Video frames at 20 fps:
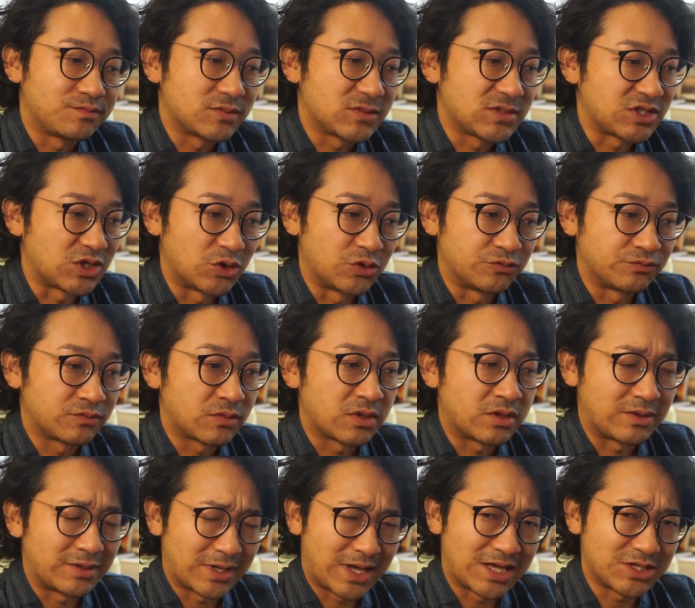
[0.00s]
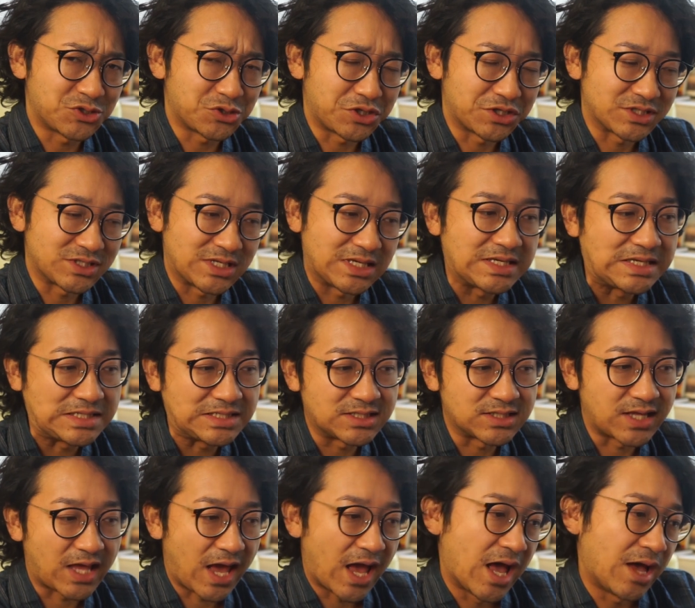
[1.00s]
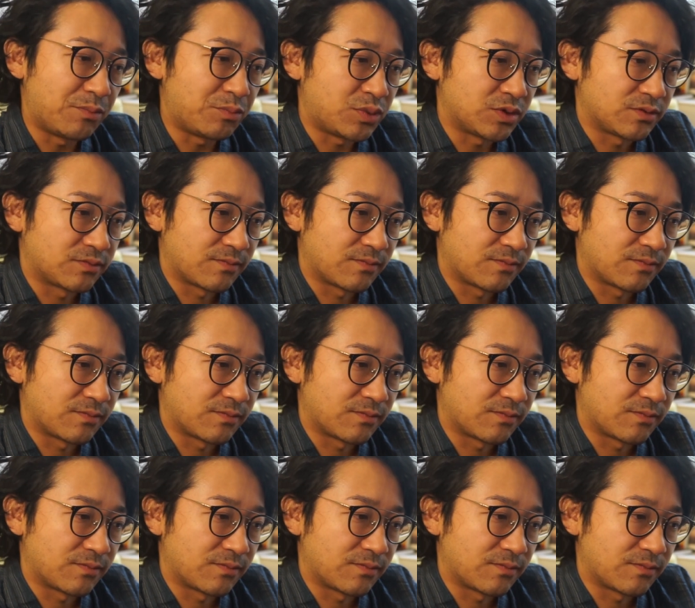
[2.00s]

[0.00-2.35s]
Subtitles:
So as you can see, this is the app.